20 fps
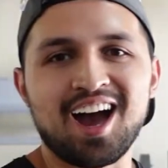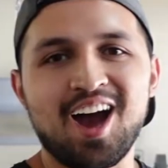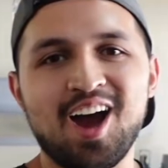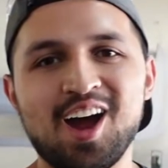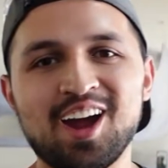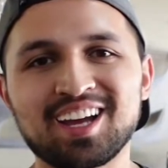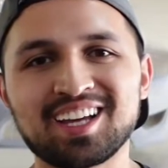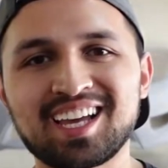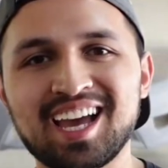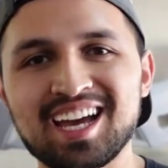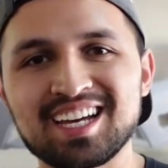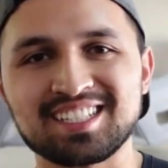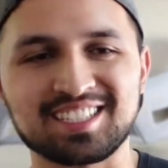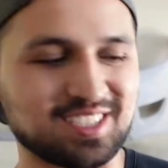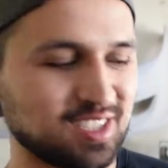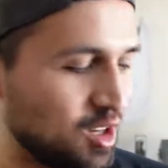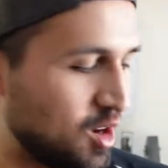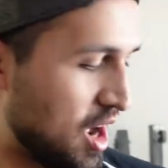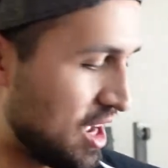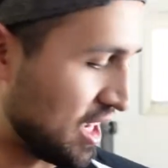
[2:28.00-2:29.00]
All right, guys,
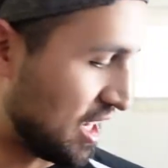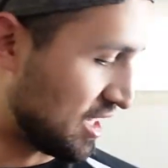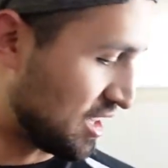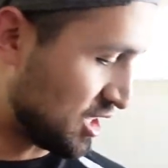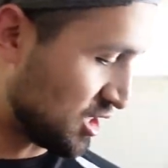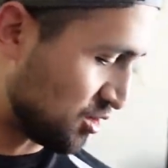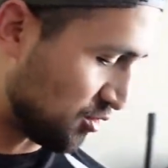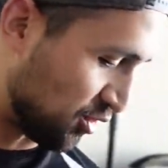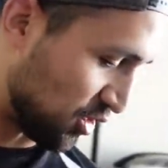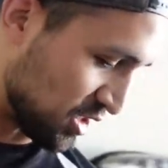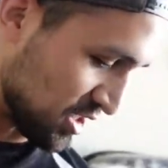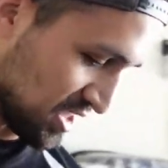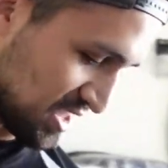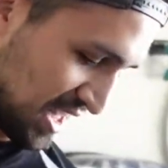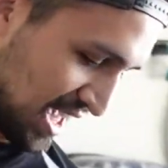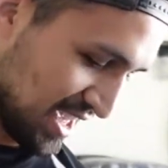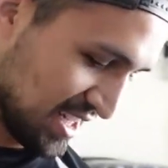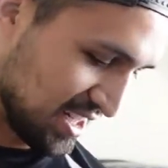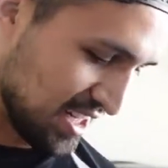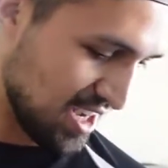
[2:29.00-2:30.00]
so I got this first
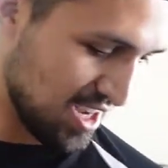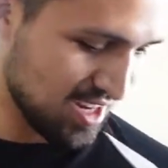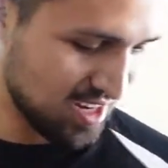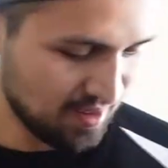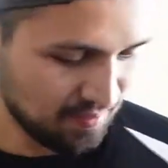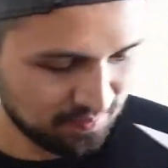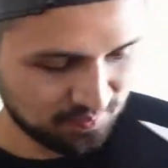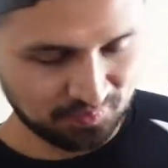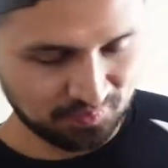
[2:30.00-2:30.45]
side done.